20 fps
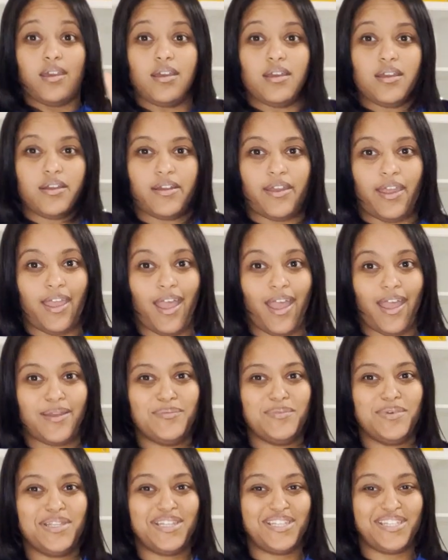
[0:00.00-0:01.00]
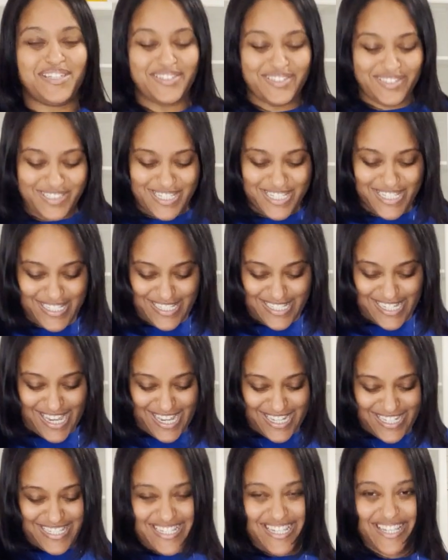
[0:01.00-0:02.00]
All right, I'm literally
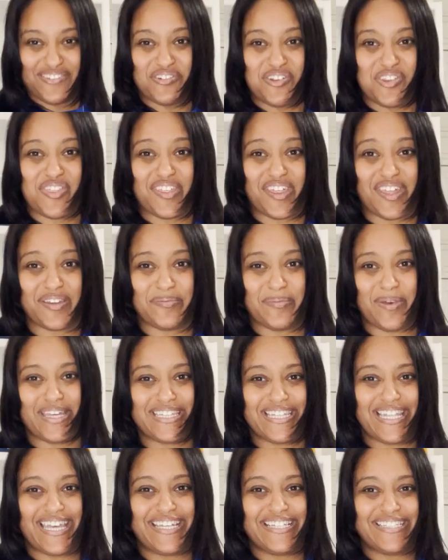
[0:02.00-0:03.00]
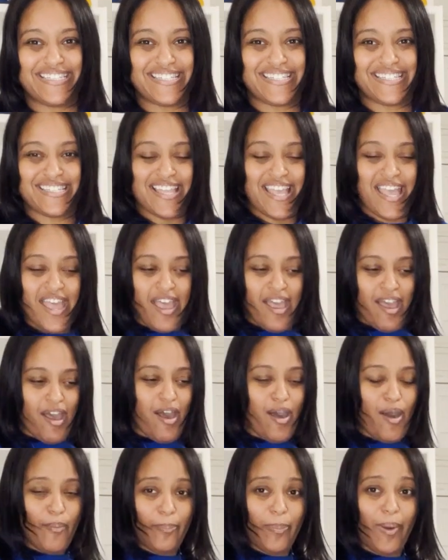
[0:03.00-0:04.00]
standing with like my legs
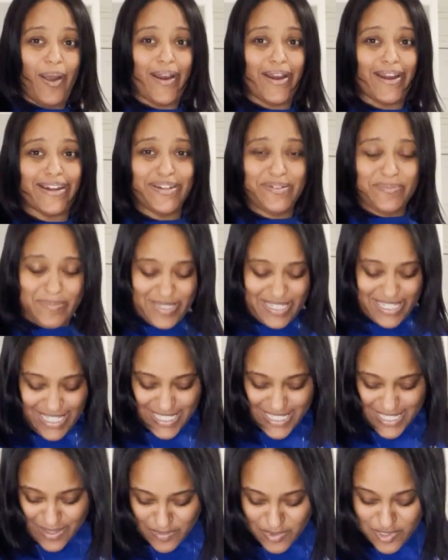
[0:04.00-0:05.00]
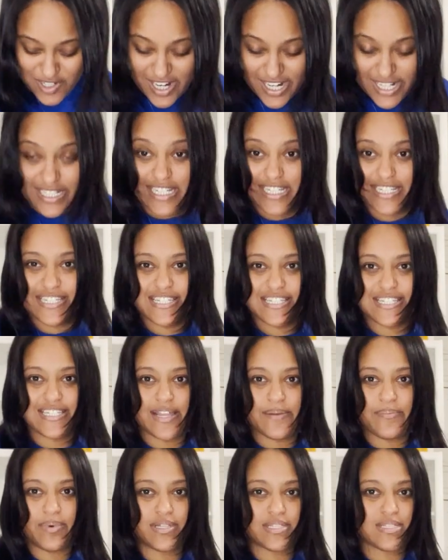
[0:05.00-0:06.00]
apart because I'm trying not to
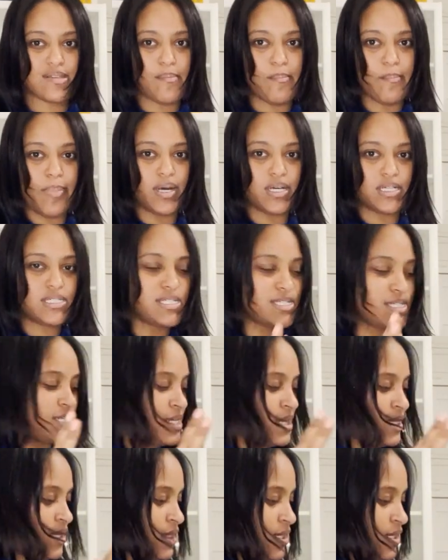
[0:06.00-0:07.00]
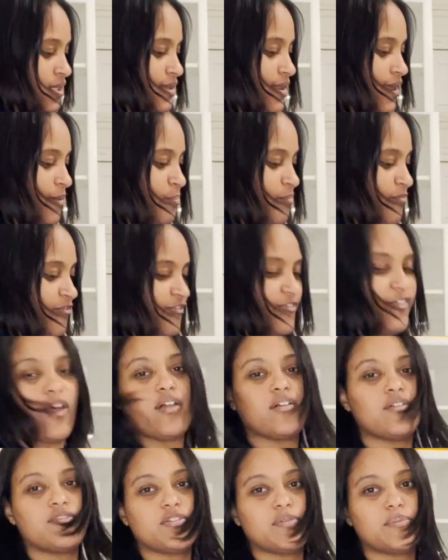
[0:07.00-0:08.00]
step on some books that
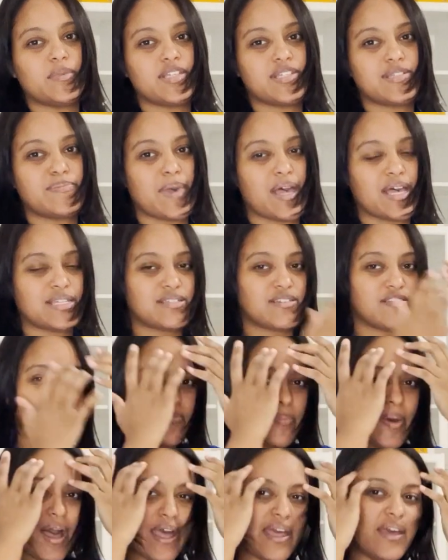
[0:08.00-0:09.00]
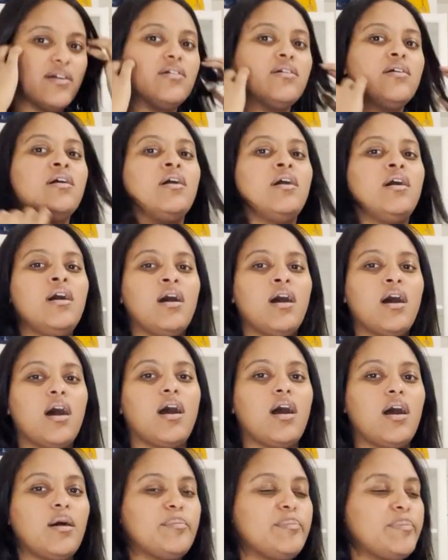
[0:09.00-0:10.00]
fell from this massive pile.
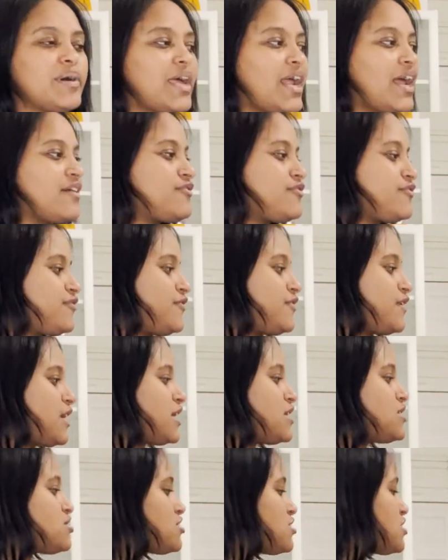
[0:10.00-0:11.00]
But I finished